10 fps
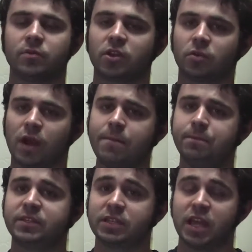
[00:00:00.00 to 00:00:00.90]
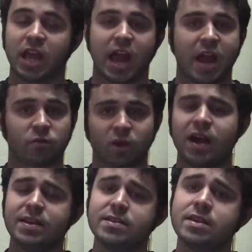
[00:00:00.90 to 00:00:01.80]
corrupt and
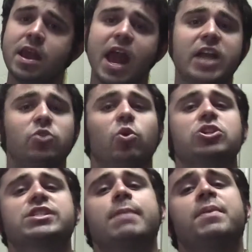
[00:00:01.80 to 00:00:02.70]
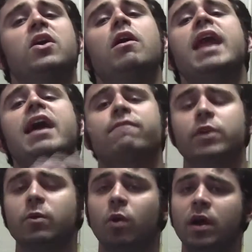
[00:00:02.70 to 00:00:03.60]
rotten, and you are stepping on
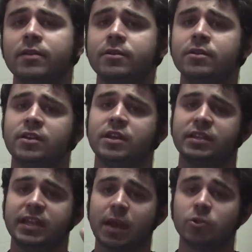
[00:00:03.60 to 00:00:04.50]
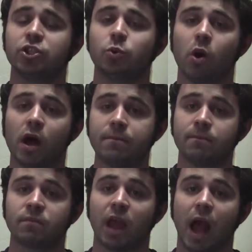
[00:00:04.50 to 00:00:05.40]
everyone to get what you want.
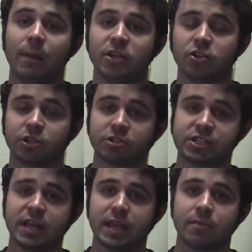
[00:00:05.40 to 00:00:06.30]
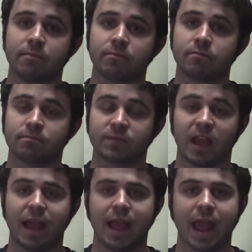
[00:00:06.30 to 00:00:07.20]
I'm gonna nuke your city.
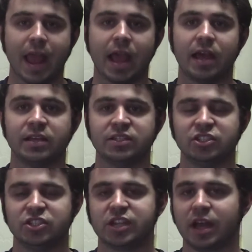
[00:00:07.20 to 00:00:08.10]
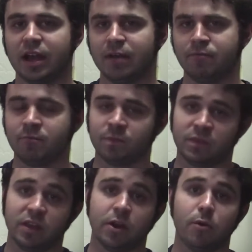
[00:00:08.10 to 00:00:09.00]
And,
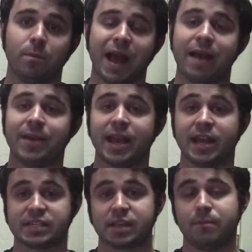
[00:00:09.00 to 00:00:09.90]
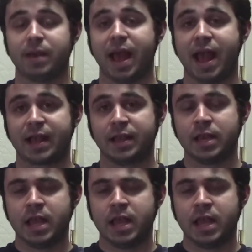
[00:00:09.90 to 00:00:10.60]
you know, Batman has to come back,